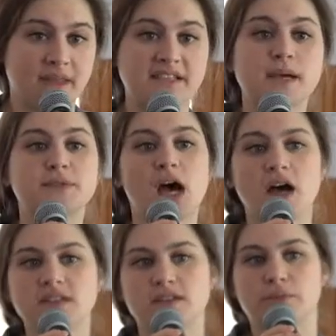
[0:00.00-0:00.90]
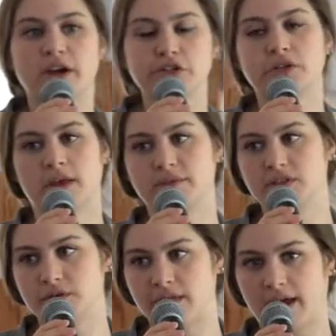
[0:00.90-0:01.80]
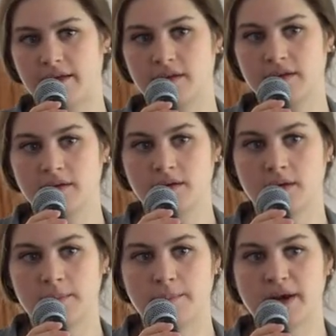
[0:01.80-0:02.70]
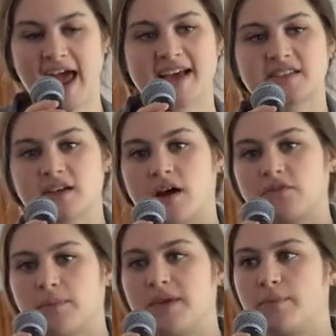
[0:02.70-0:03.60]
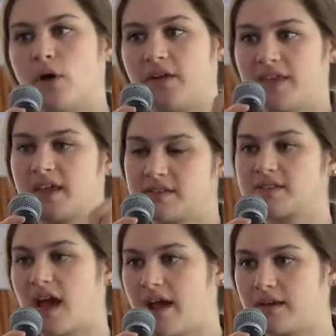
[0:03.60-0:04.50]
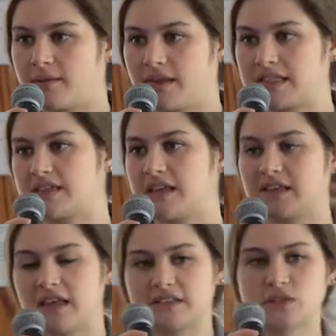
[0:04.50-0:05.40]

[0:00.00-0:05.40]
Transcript: It's up to us to pressure them to do that. But it has to come from people on the inside. It's